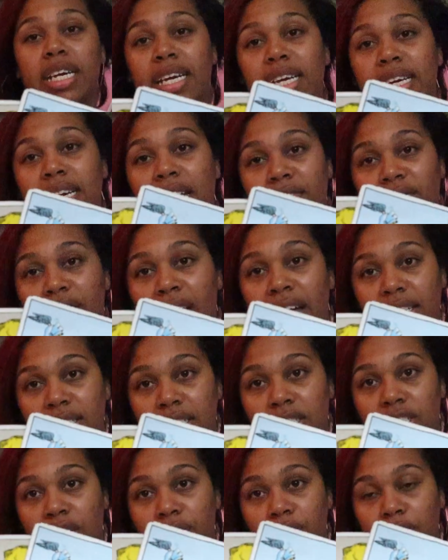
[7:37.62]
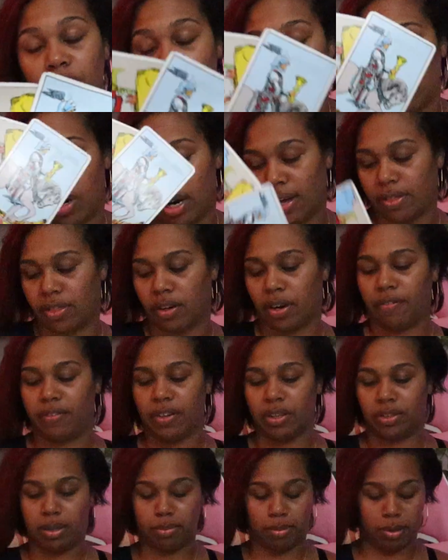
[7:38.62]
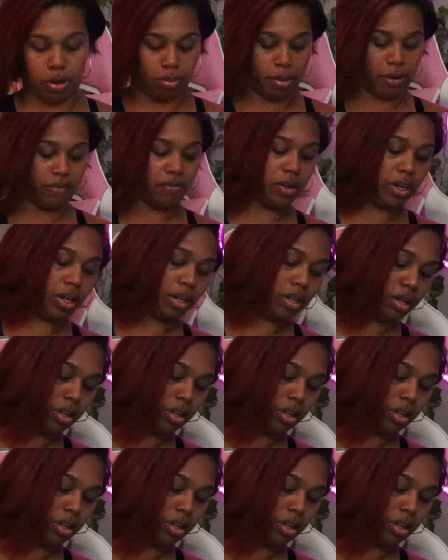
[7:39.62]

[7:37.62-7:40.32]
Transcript: taking advantage of you. Sorry, I thought I felt something on my foot.